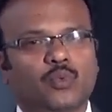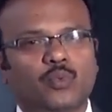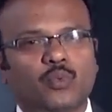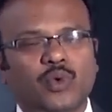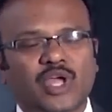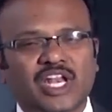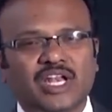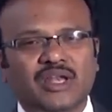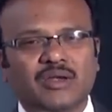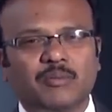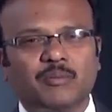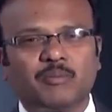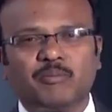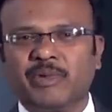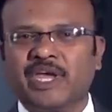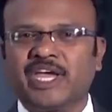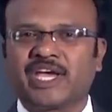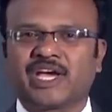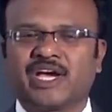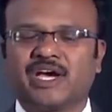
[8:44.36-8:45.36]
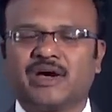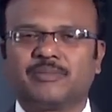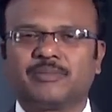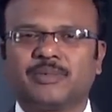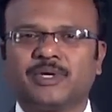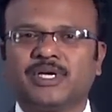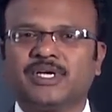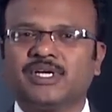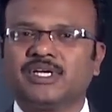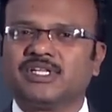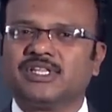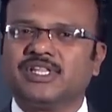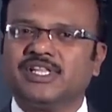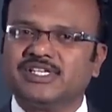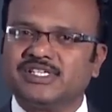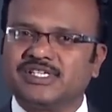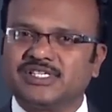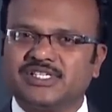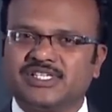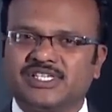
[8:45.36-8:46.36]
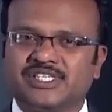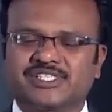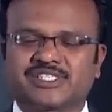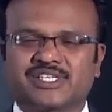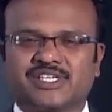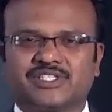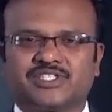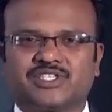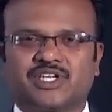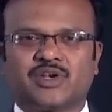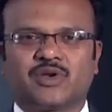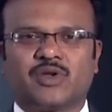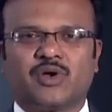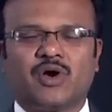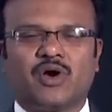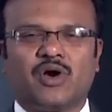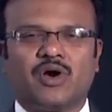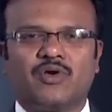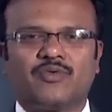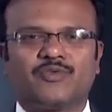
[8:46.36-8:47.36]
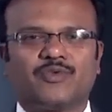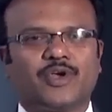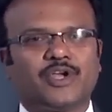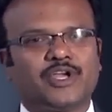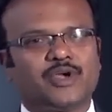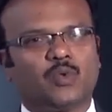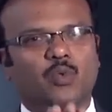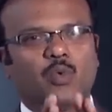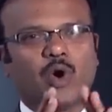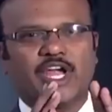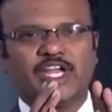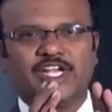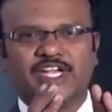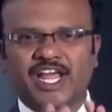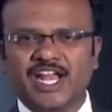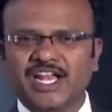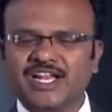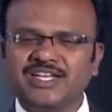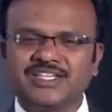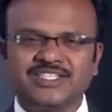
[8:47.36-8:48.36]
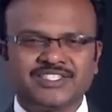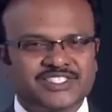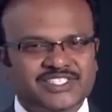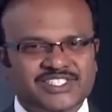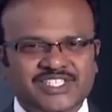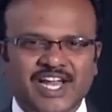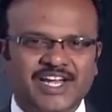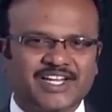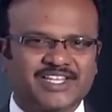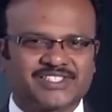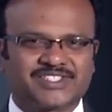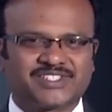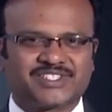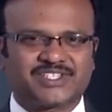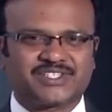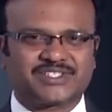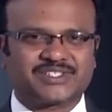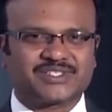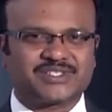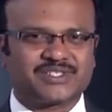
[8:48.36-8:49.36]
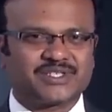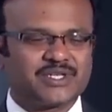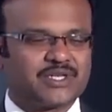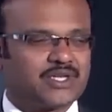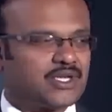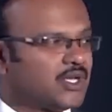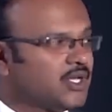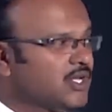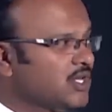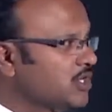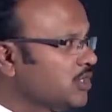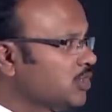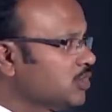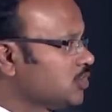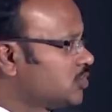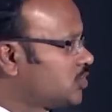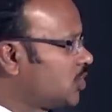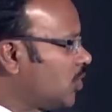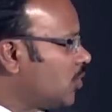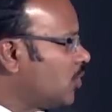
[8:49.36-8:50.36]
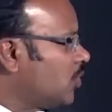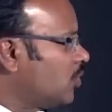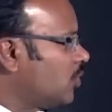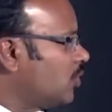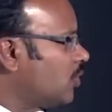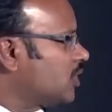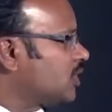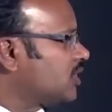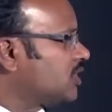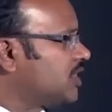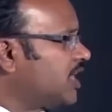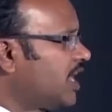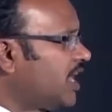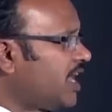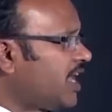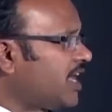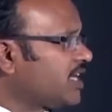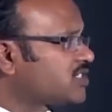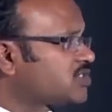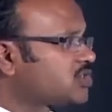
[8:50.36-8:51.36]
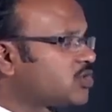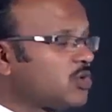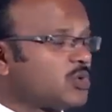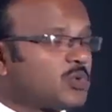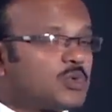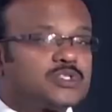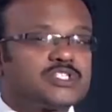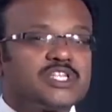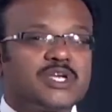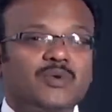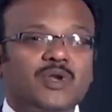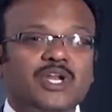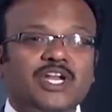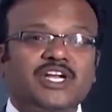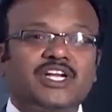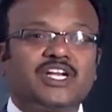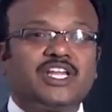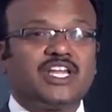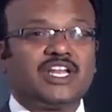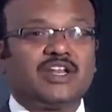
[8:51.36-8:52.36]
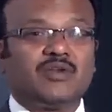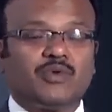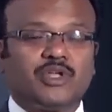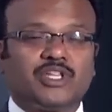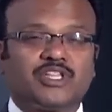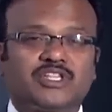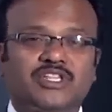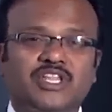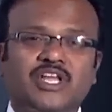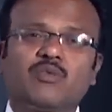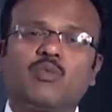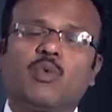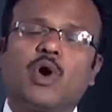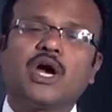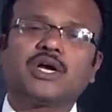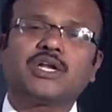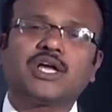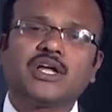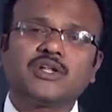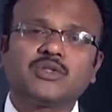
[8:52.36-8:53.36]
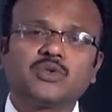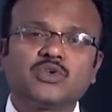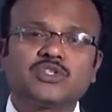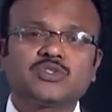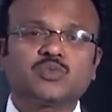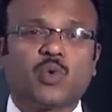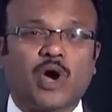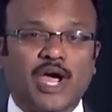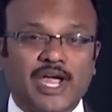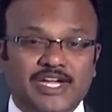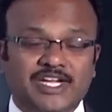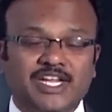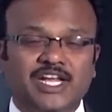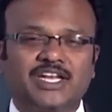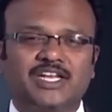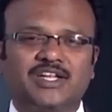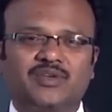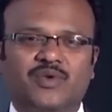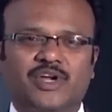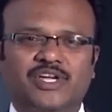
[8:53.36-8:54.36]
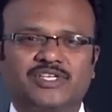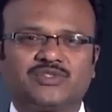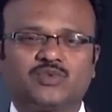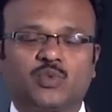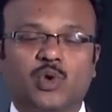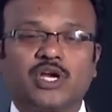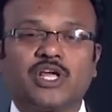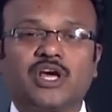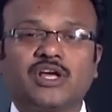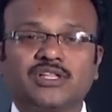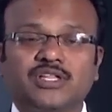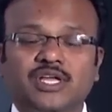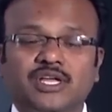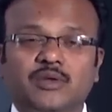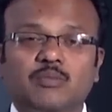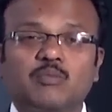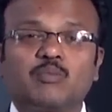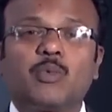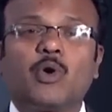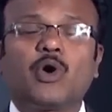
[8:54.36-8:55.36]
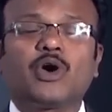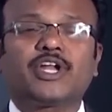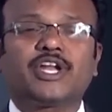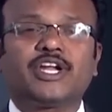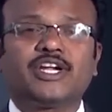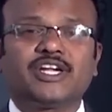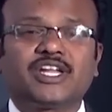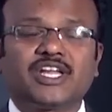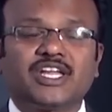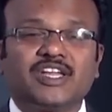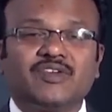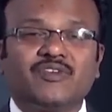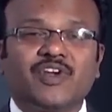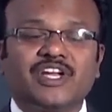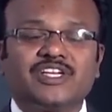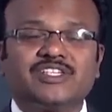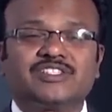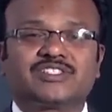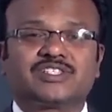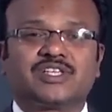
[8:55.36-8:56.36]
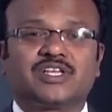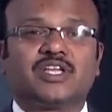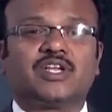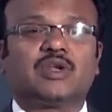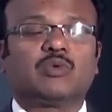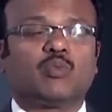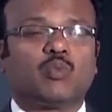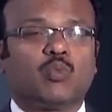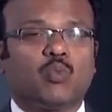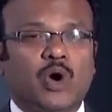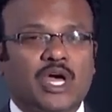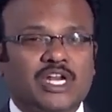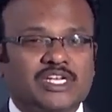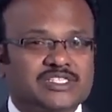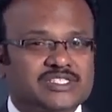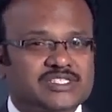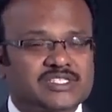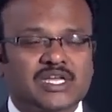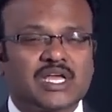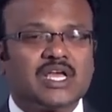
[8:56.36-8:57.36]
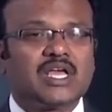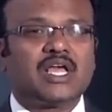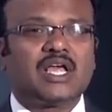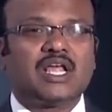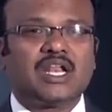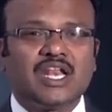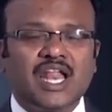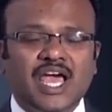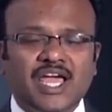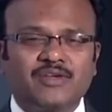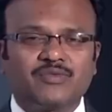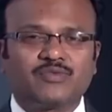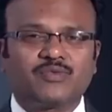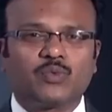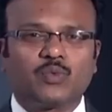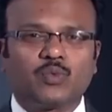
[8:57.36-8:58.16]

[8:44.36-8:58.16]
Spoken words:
will make up the discussion of vital statistics. So, they exclusively deal with, then what are those vital events? What are the important events in one's life?